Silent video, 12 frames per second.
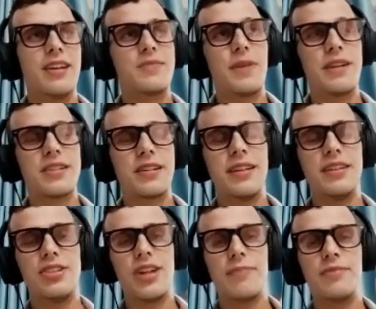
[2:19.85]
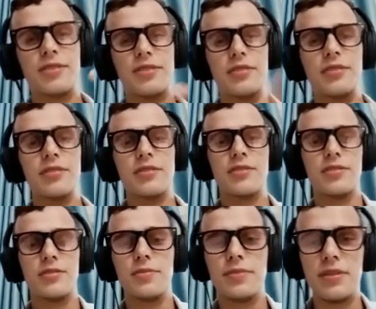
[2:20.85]
Especially chapter 2 is
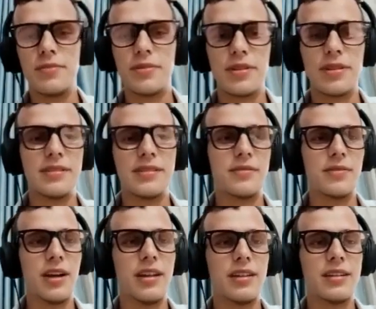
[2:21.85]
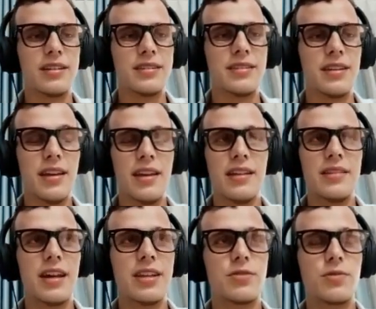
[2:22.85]
super important, right? Because
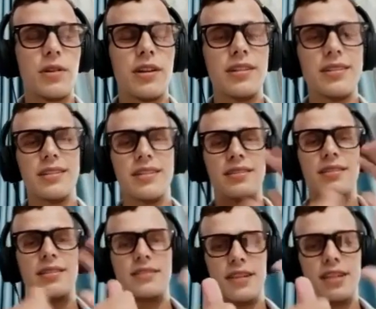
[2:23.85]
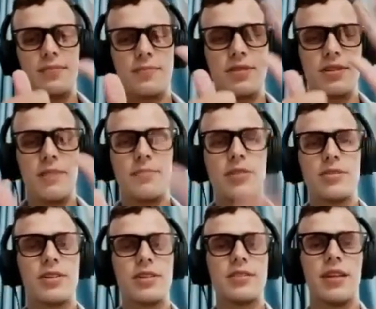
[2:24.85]
that's where is the 6-step
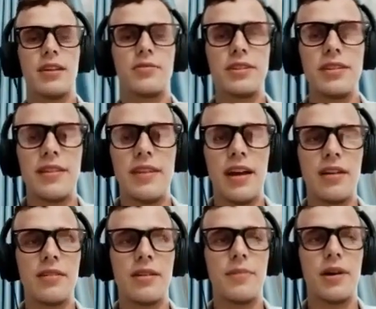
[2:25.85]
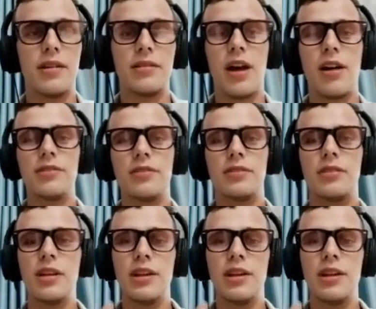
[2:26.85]
process, like written down about how to